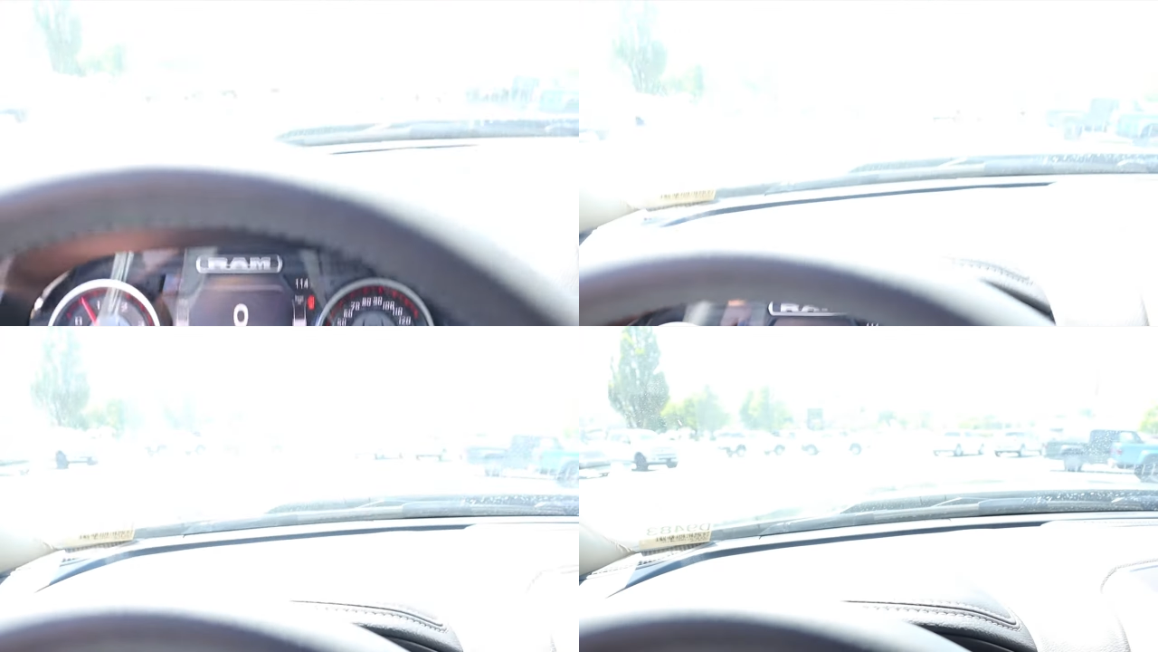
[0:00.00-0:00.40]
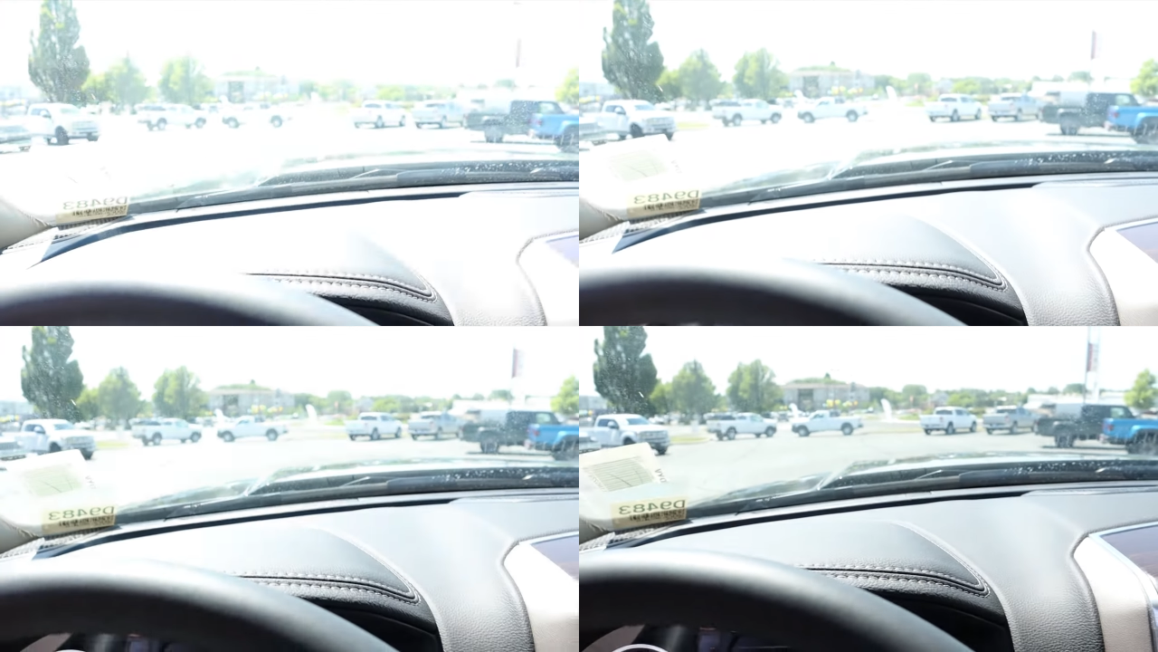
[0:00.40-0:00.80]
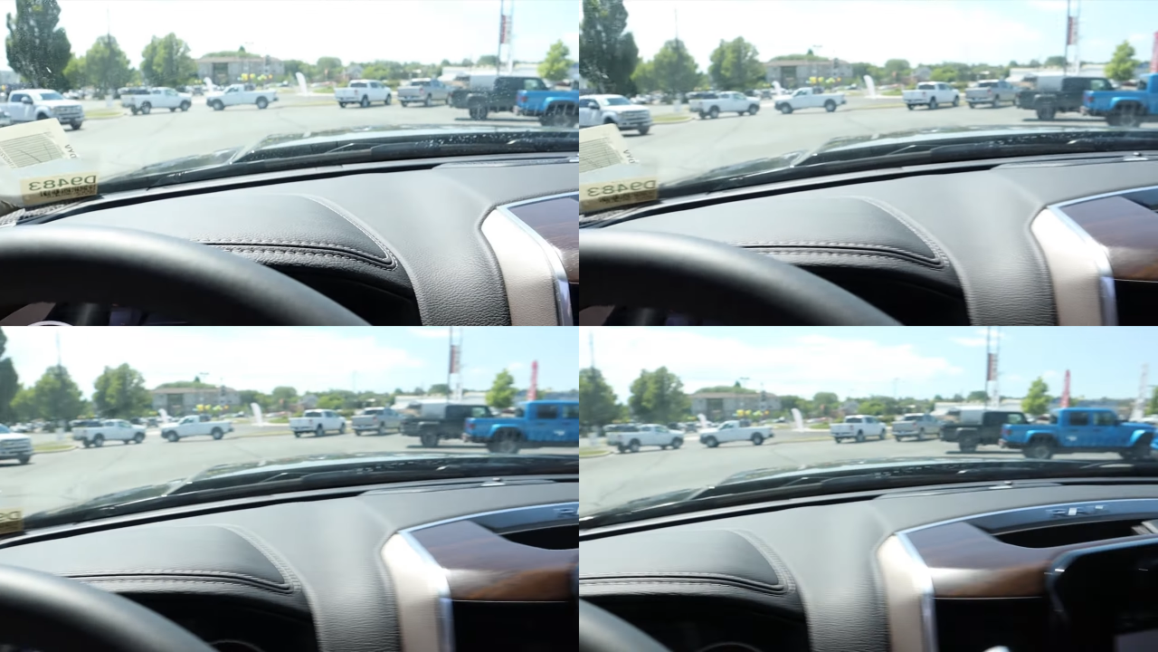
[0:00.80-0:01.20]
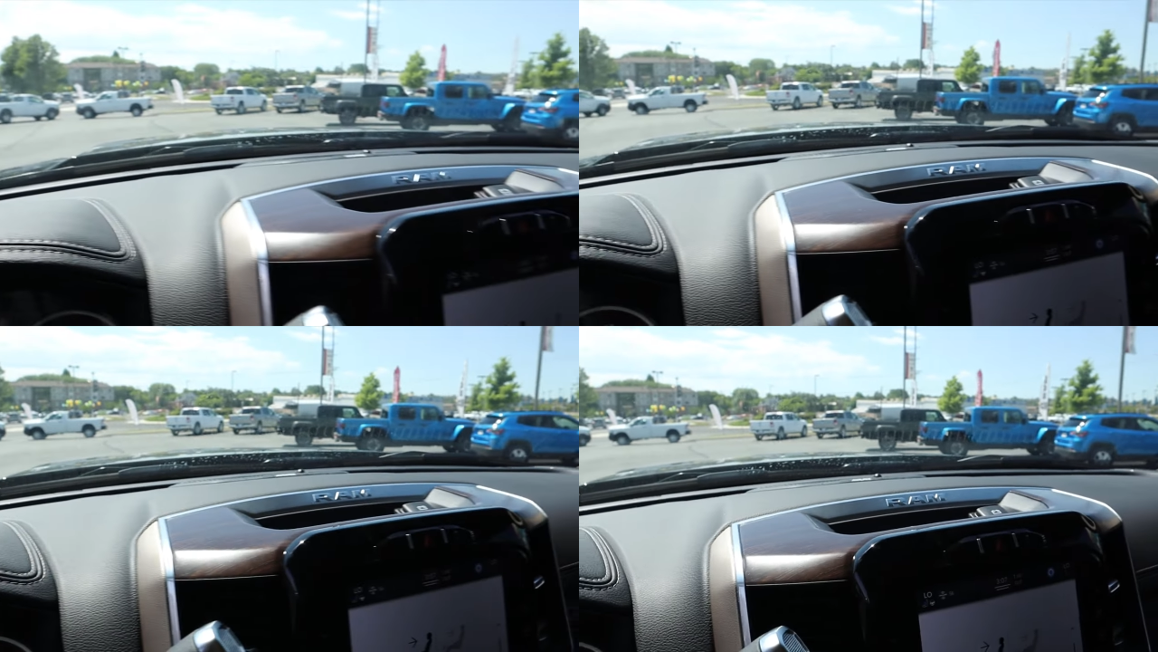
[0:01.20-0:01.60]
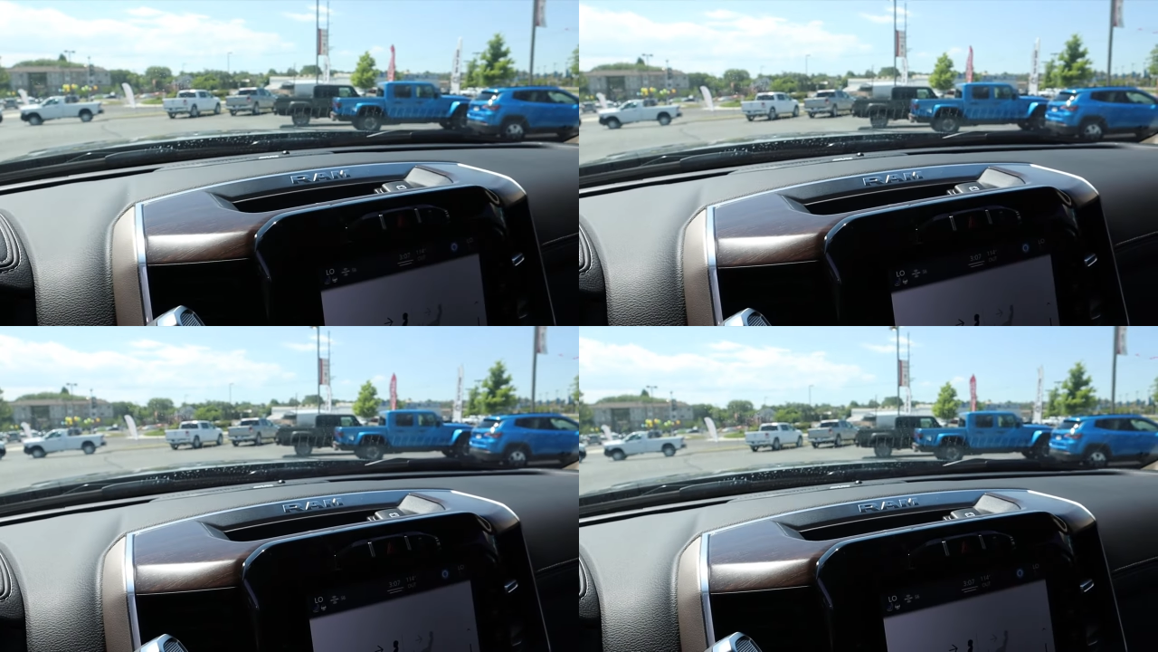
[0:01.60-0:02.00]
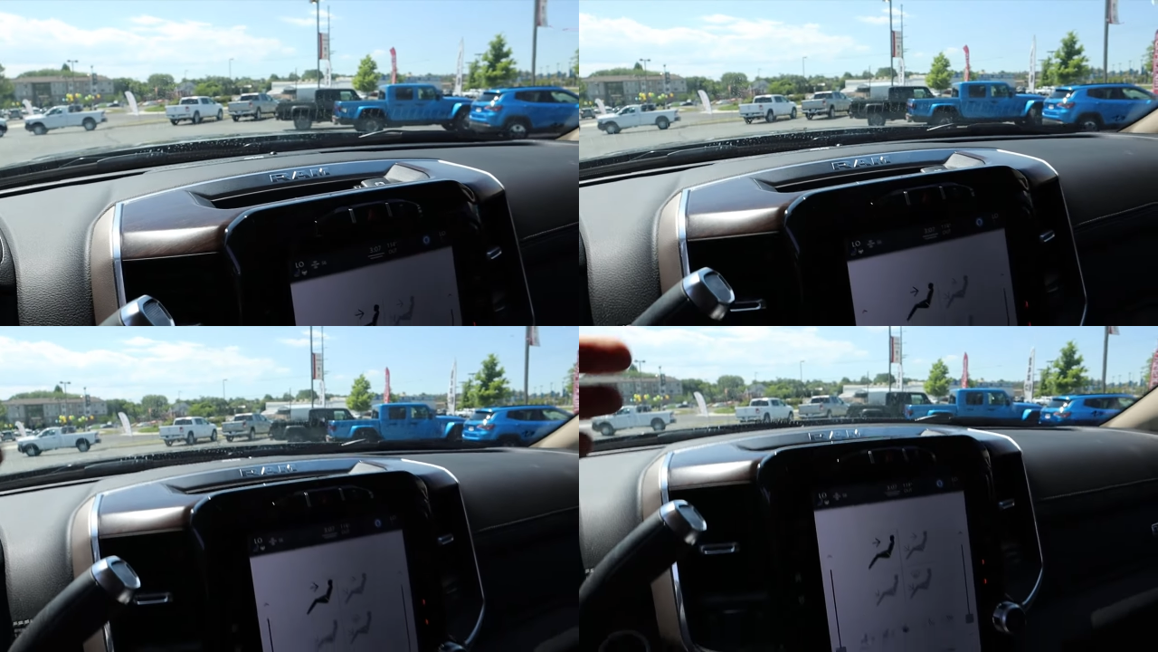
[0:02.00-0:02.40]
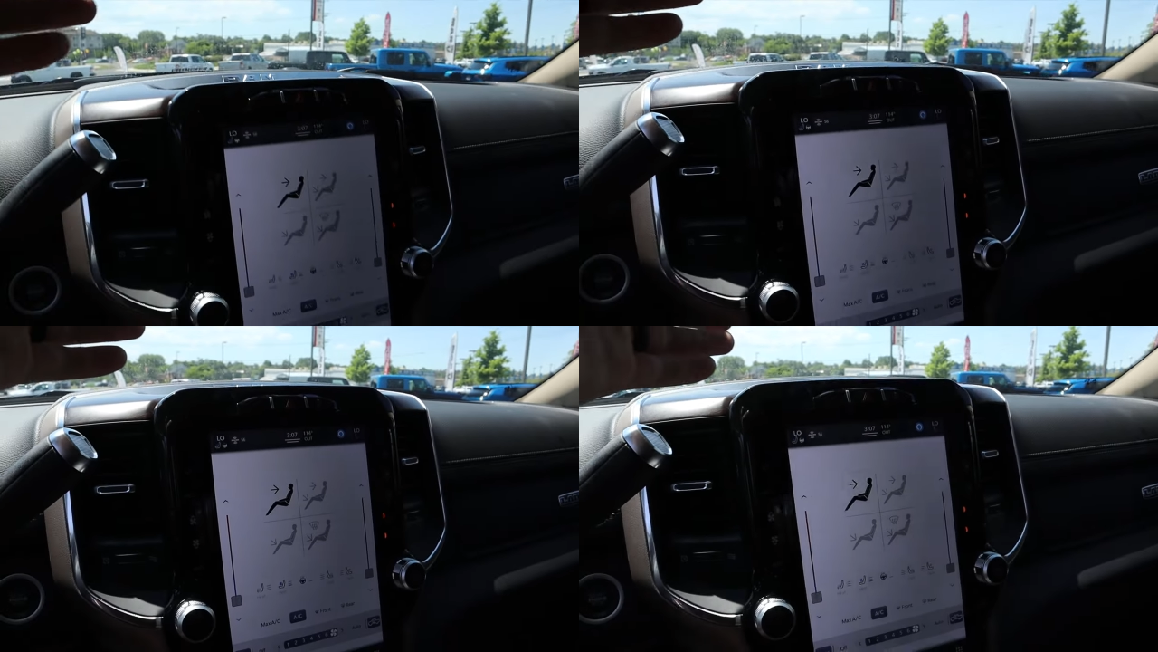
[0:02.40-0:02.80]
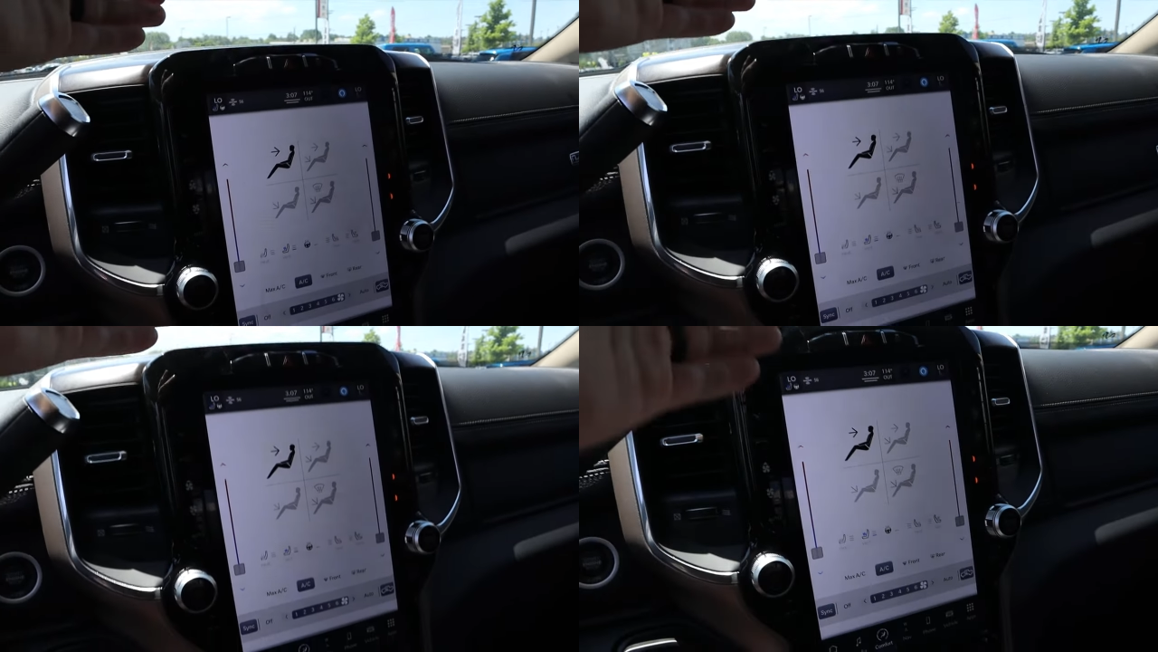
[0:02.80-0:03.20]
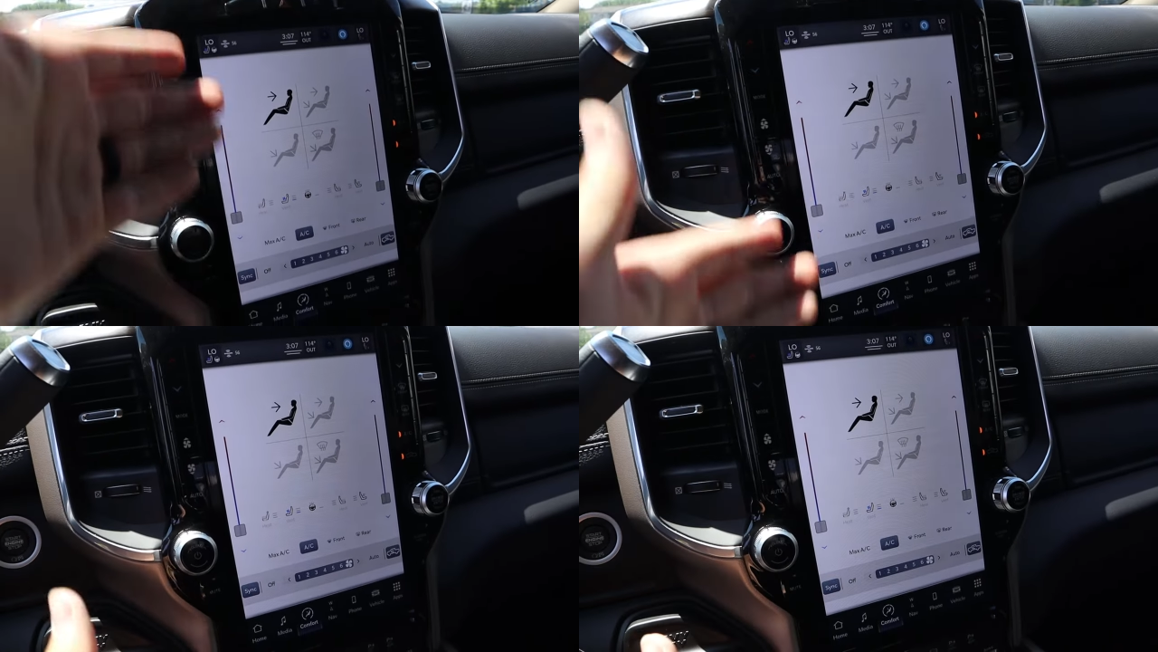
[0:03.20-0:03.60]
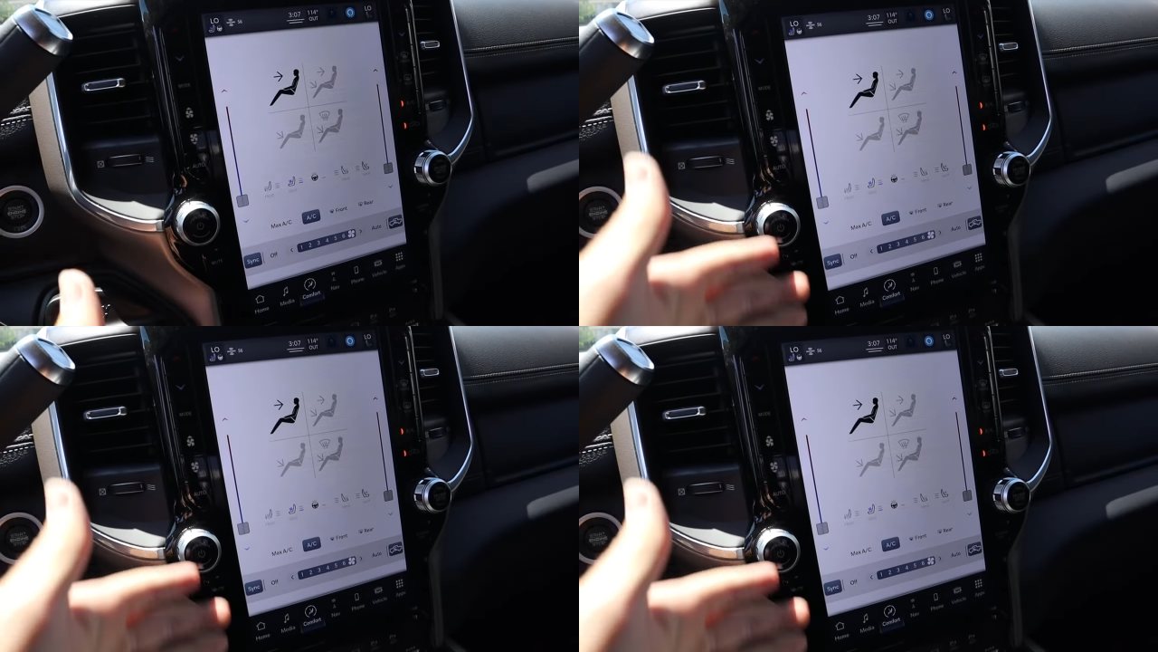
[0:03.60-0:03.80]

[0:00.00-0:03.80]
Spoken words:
(no speaker visible)